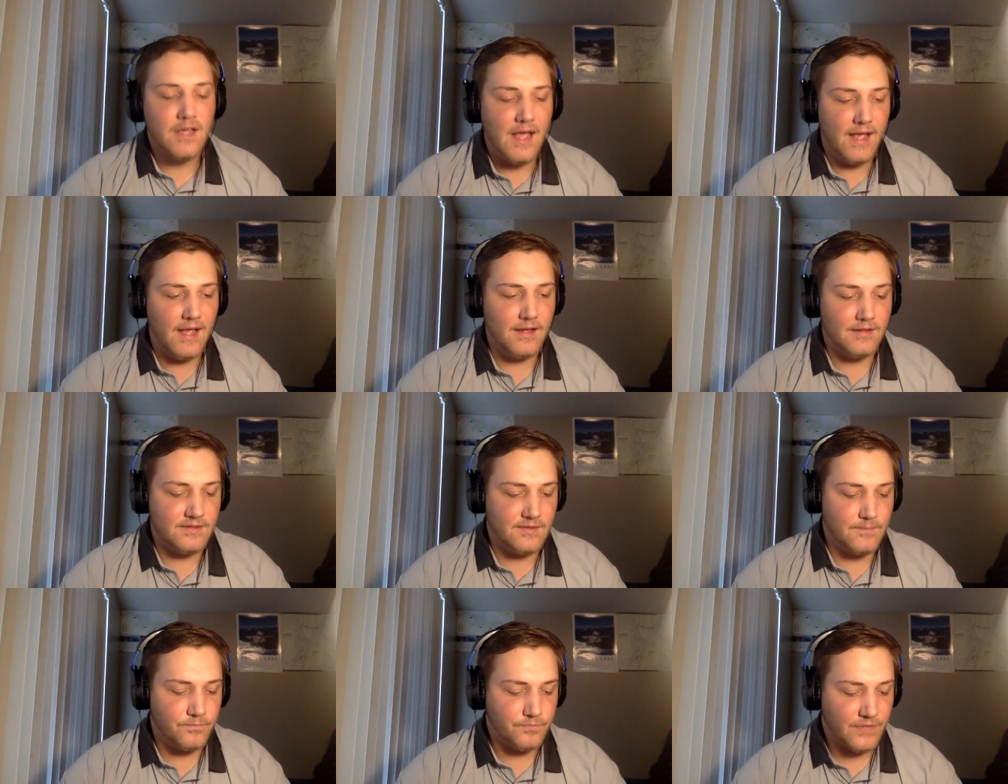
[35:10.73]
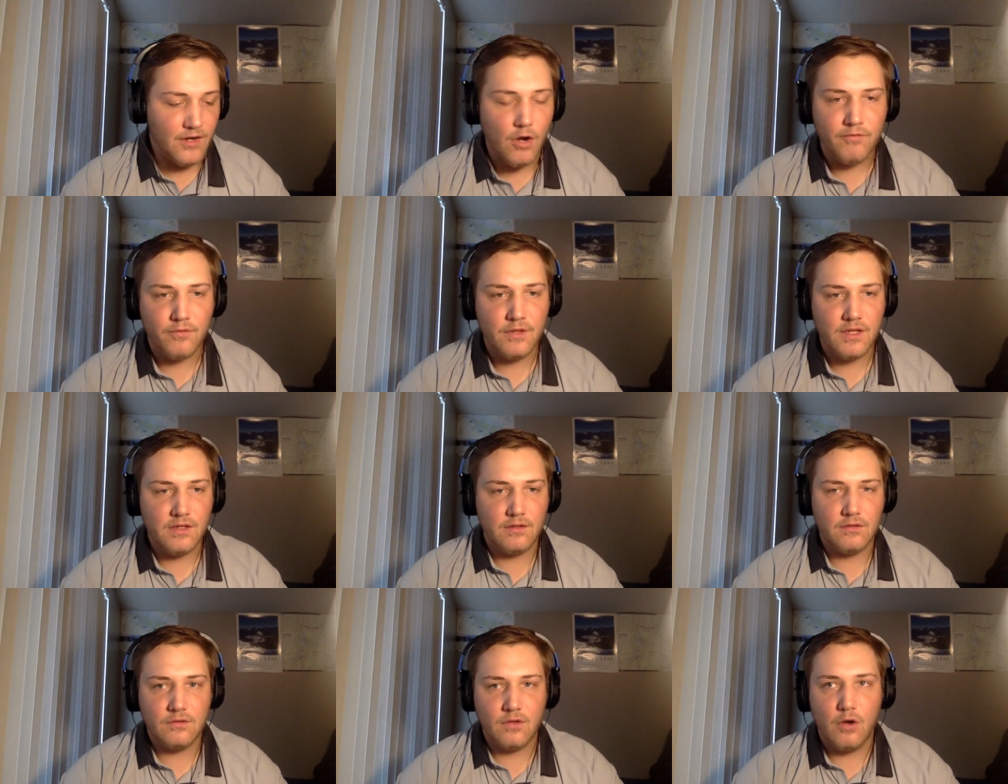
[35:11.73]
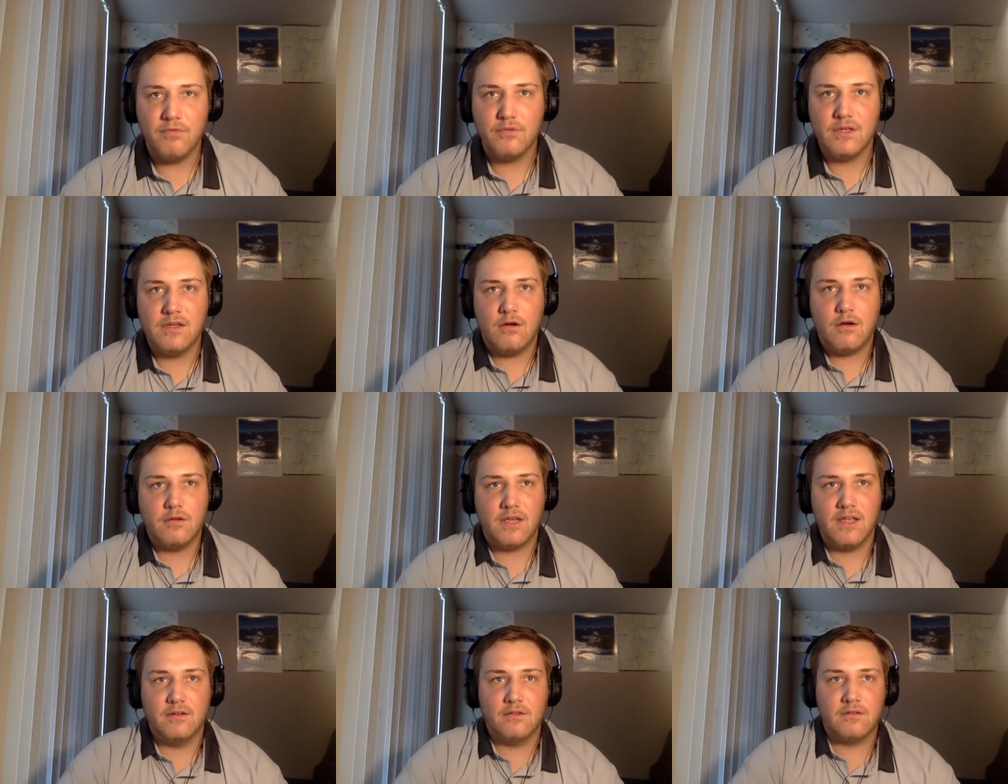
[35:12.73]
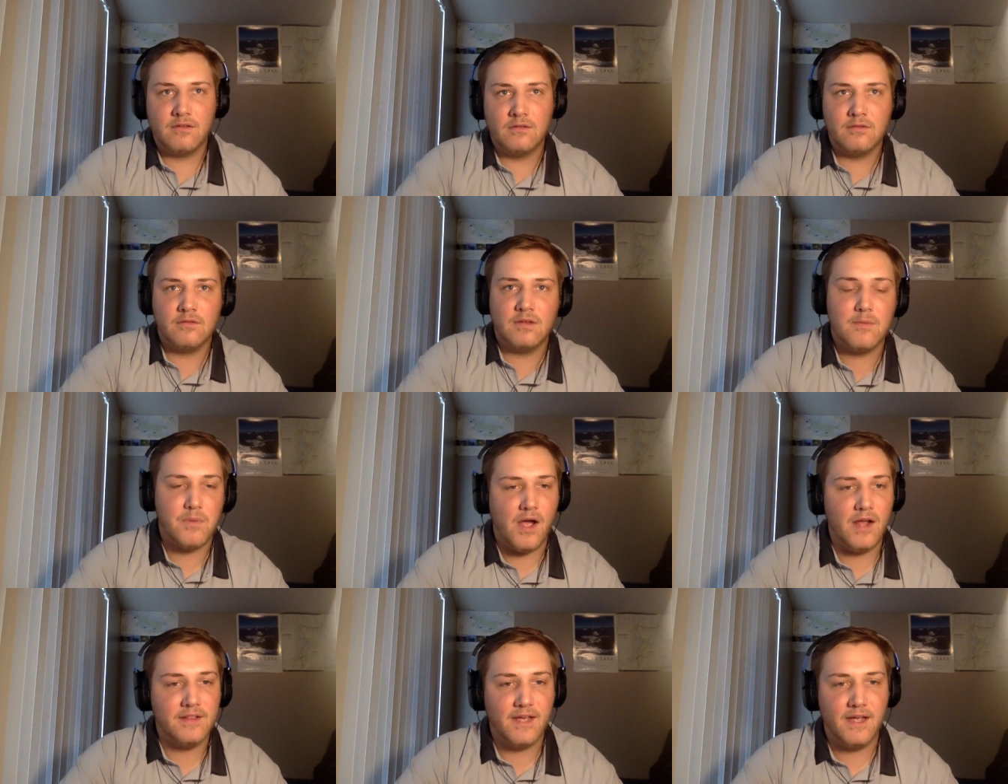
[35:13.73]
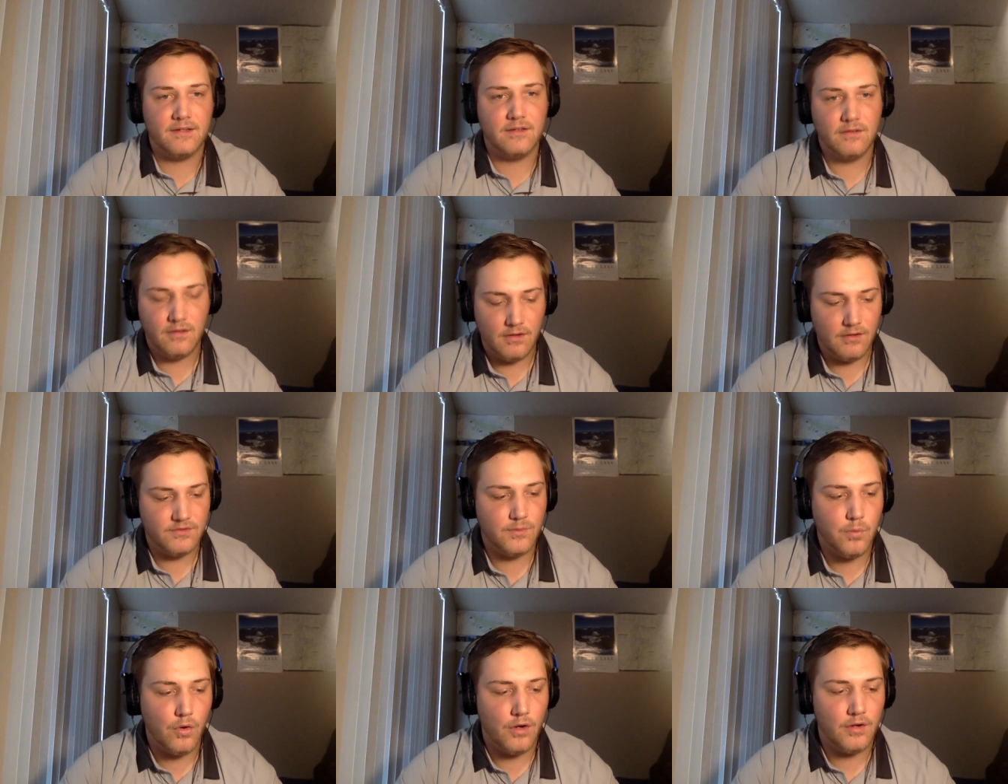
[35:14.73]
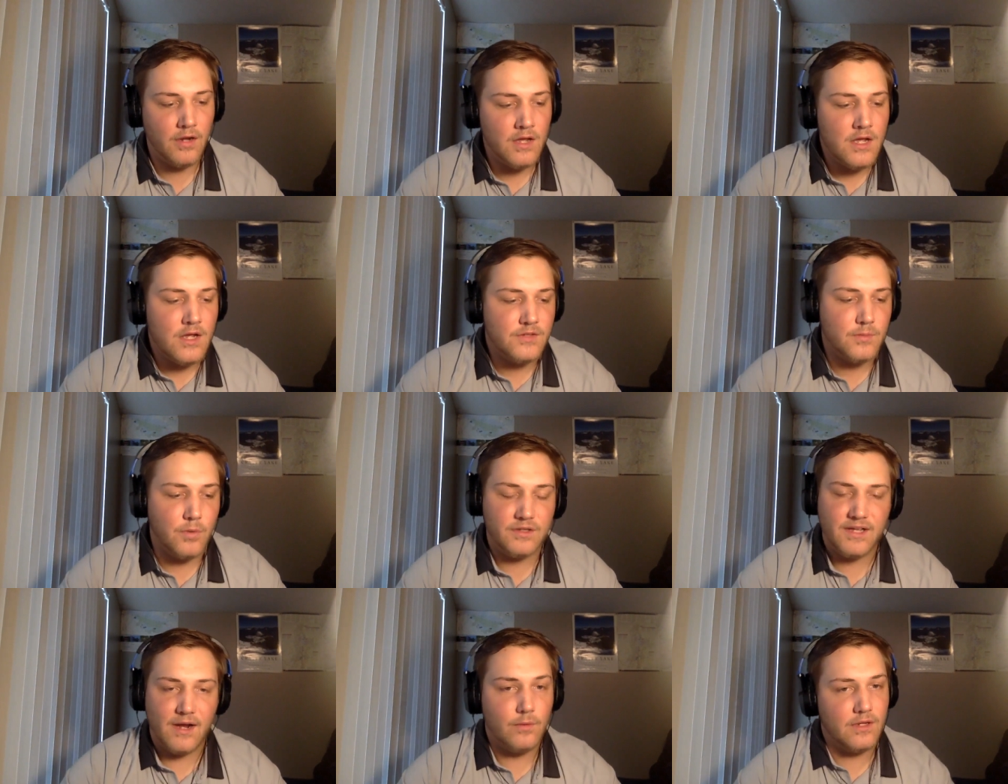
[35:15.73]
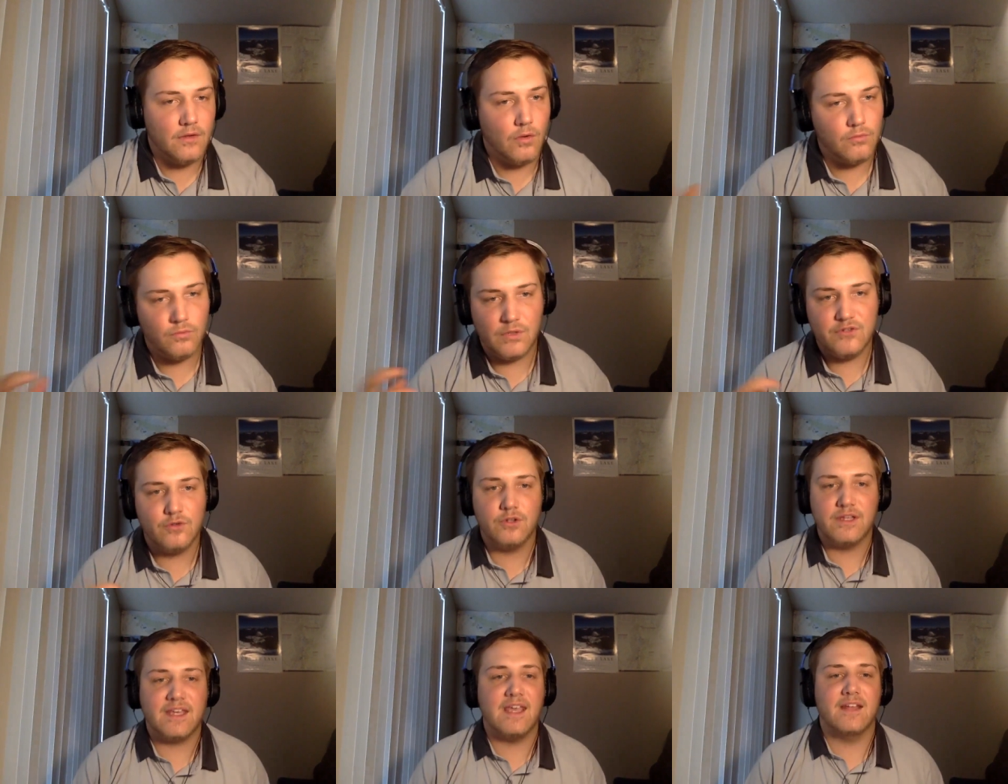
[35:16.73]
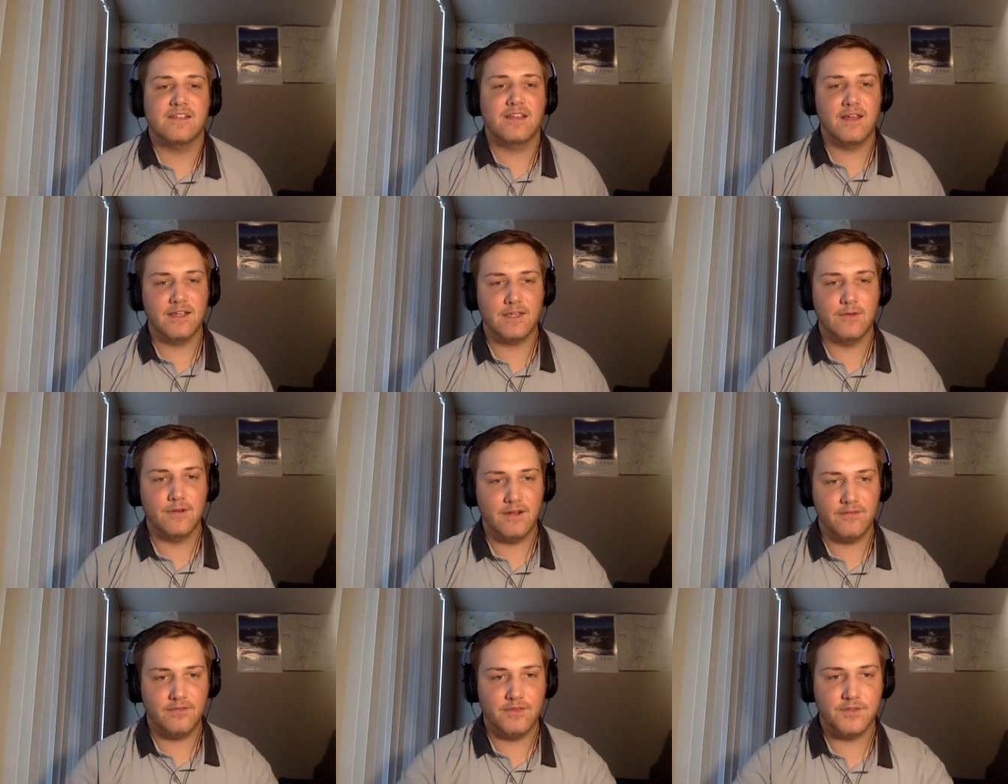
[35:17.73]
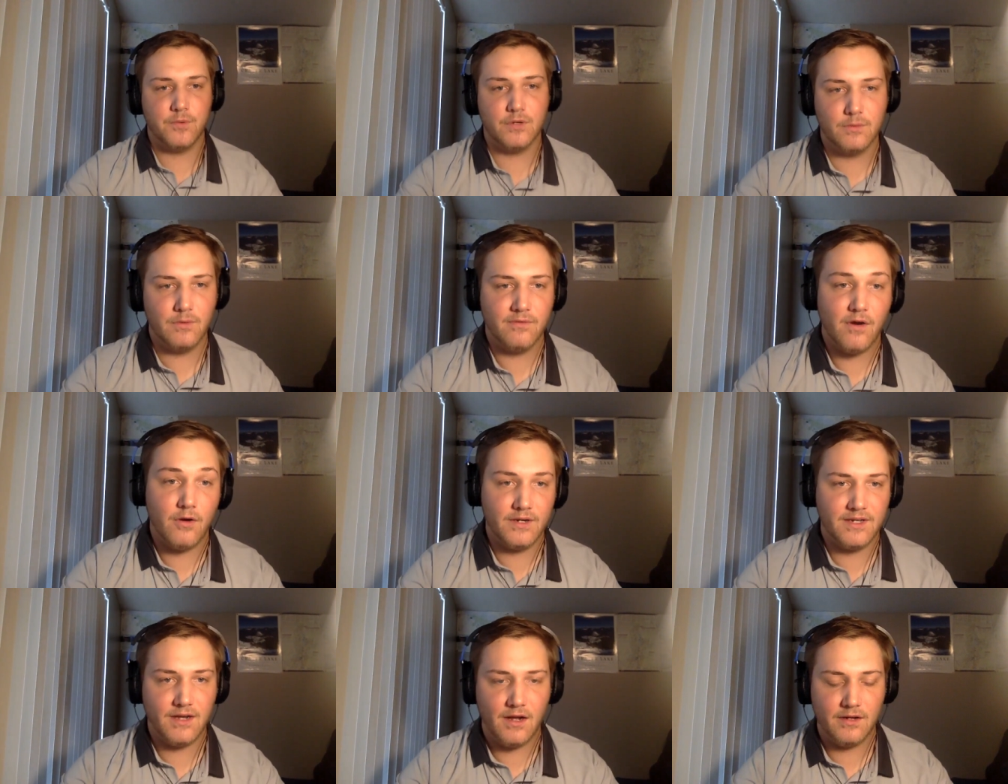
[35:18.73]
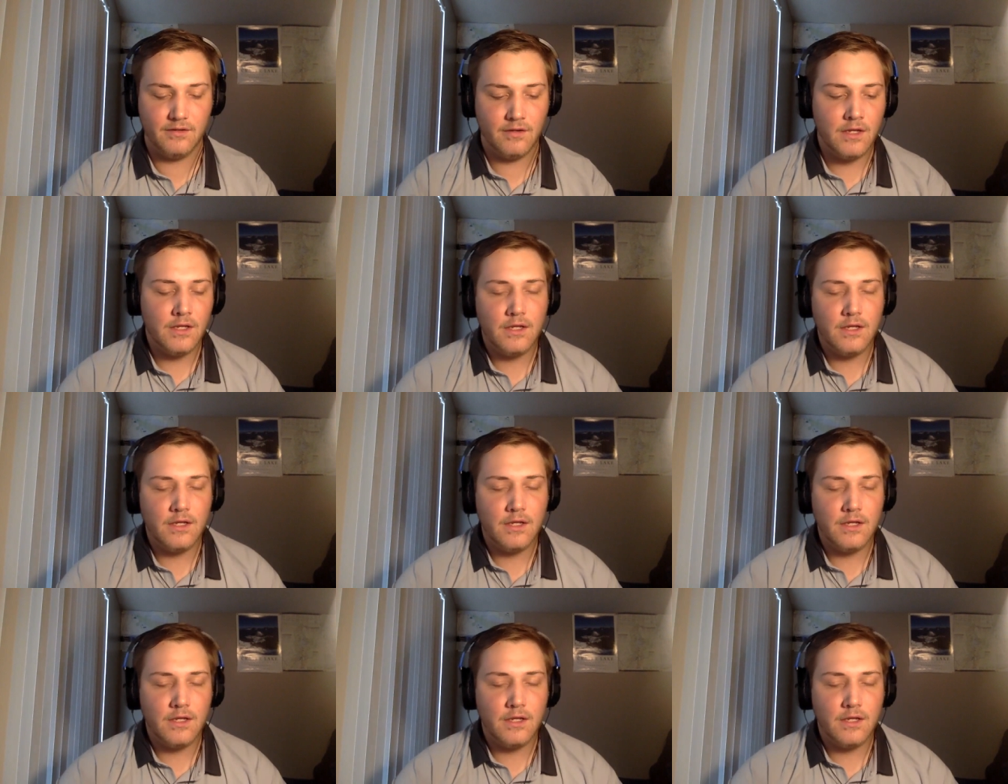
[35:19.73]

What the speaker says: And hopefully y'all can get behind that, support that. We truly can't say thank you enough for the support that we've already gotten.